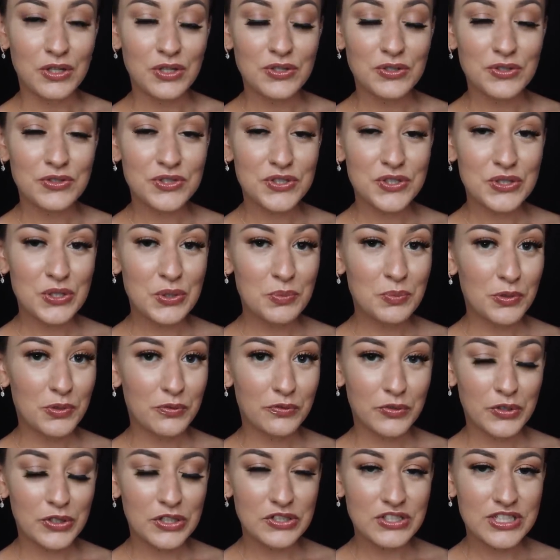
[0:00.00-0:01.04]
super
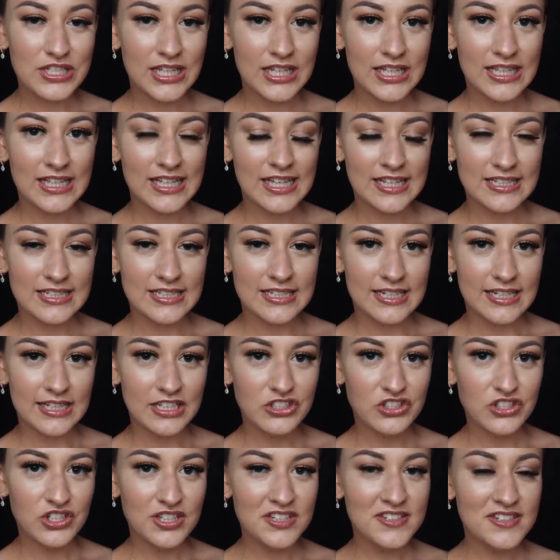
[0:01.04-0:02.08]
fruity and
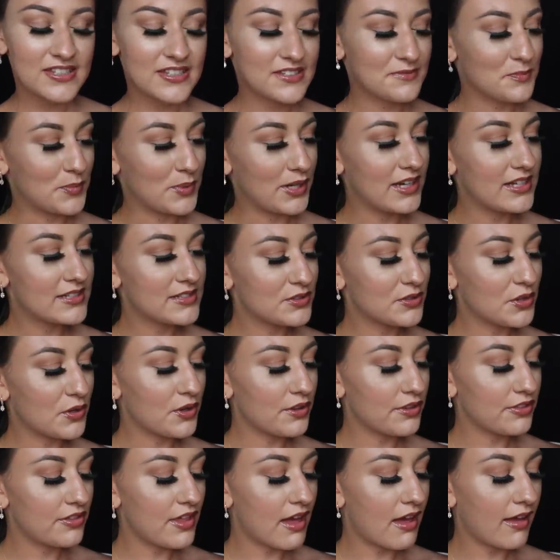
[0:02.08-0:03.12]
delicious, but it's got
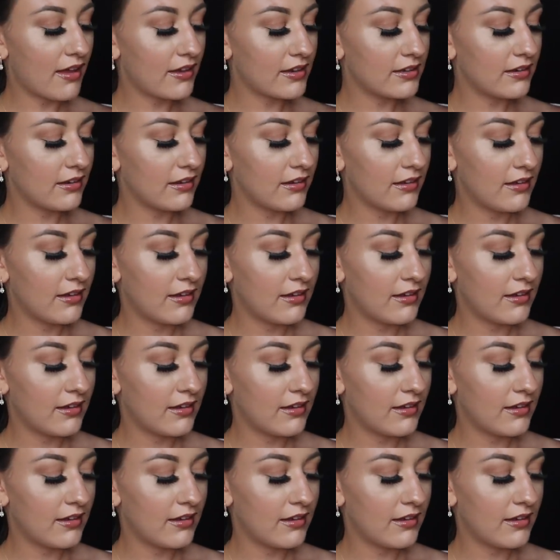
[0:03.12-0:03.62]
that